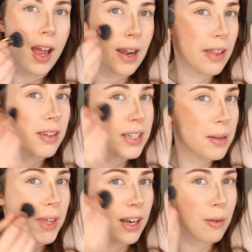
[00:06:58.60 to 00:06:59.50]
Another
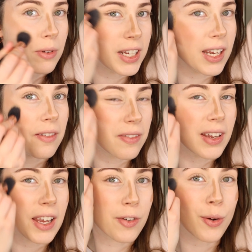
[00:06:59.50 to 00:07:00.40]
tip that I would give
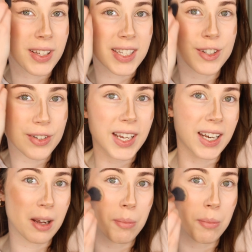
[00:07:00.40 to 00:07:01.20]
if you're considering getting a